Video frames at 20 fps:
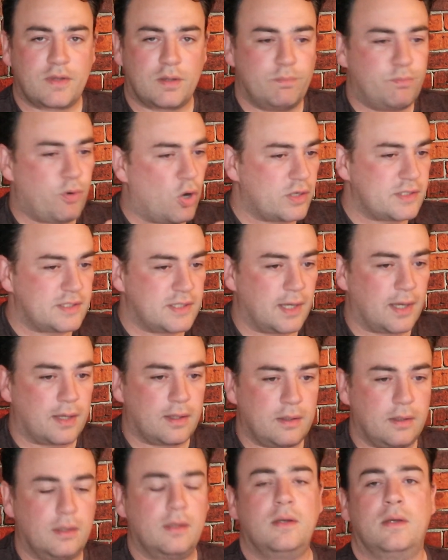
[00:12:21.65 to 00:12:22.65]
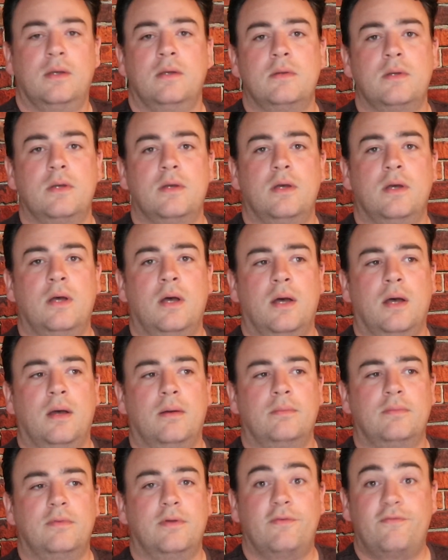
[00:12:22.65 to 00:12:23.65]
boxing,
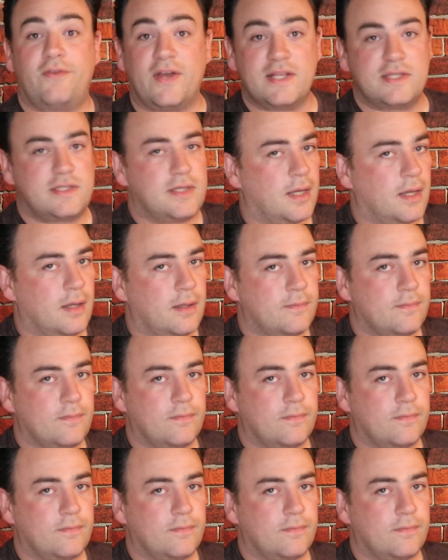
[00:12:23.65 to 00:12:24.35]
fencing.